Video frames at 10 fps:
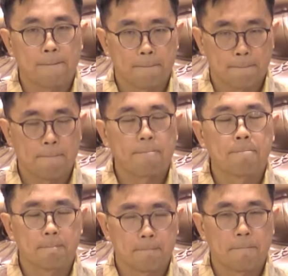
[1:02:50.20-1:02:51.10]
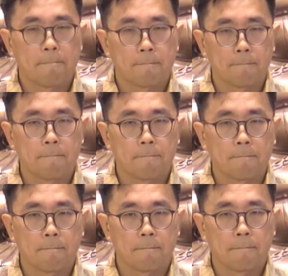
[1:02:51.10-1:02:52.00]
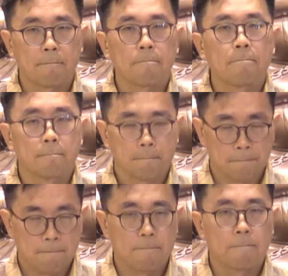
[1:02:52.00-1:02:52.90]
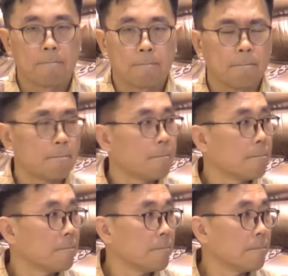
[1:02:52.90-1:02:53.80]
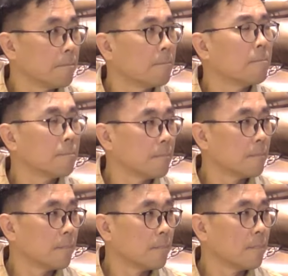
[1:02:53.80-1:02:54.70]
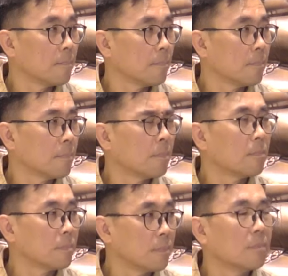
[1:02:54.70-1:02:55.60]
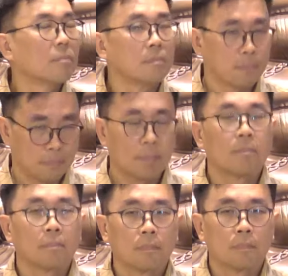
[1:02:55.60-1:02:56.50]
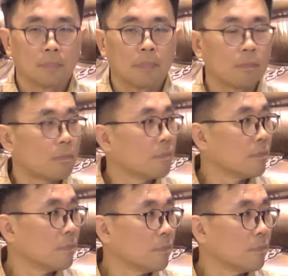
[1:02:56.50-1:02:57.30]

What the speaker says: not the way you have done it, which is very peaceful. I don't find it. So until that thing is,